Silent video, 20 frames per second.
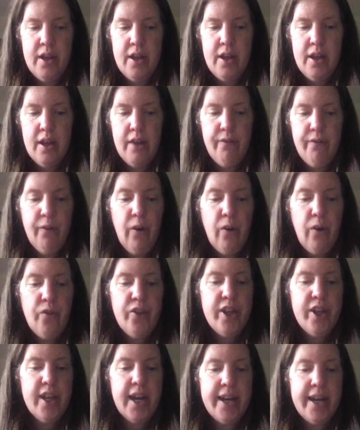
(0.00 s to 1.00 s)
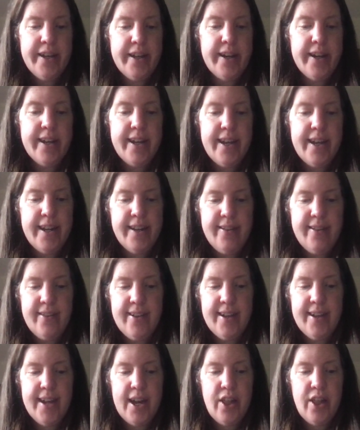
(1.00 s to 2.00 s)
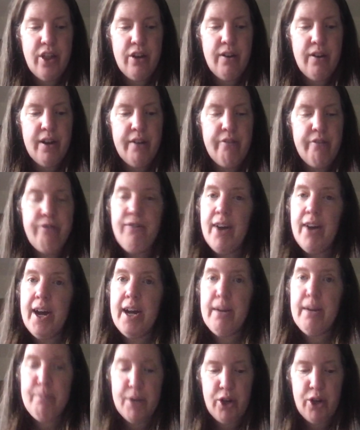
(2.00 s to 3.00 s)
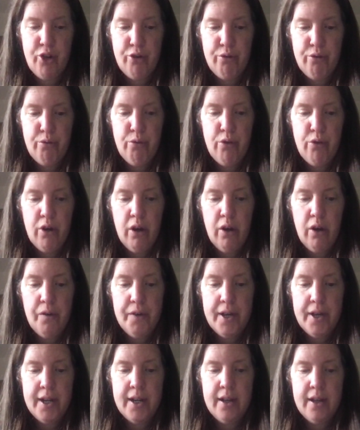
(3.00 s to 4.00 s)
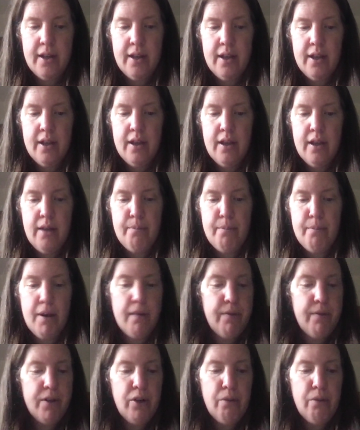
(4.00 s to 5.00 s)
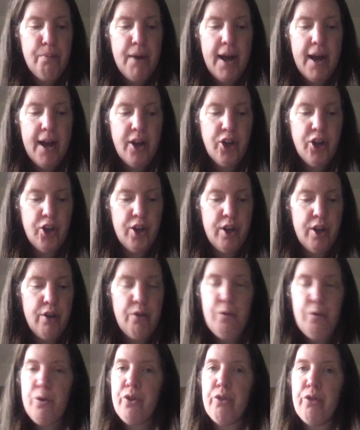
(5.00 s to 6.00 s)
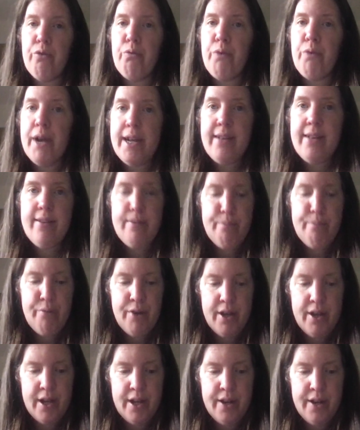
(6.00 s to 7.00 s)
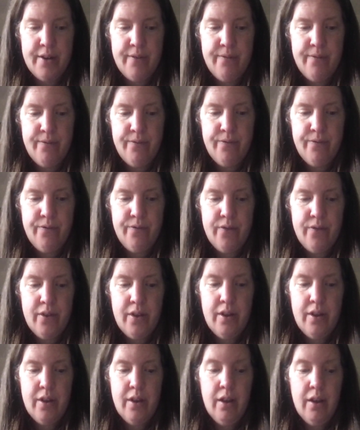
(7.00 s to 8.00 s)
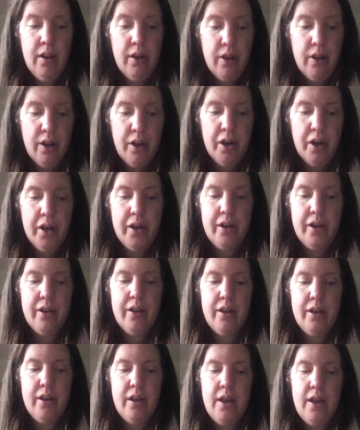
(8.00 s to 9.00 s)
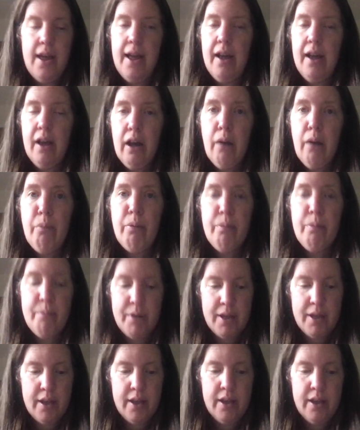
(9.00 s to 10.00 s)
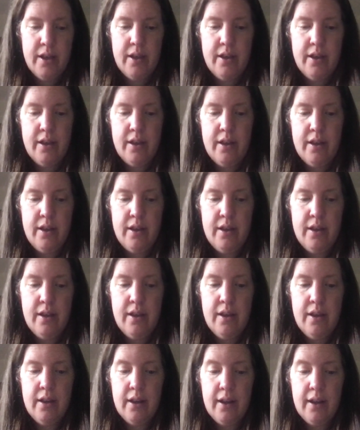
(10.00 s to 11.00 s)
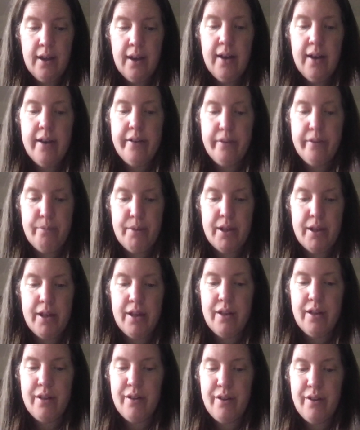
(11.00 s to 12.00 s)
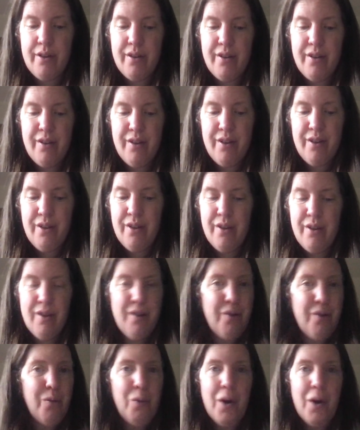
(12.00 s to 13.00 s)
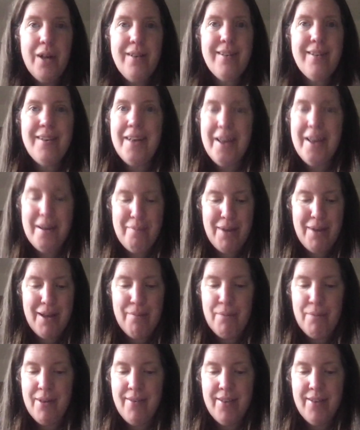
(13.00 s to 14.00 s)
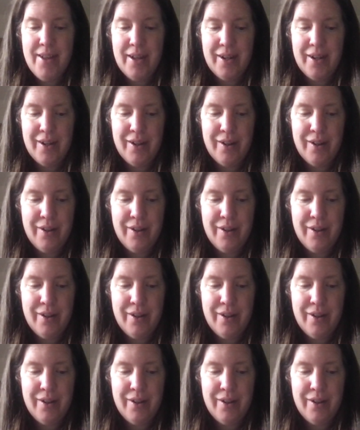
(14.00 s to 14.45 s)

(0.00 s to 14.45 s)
If only I could get it together and find my true calling, my real passion, or the right plan. God, help me, guide me. What am I missing?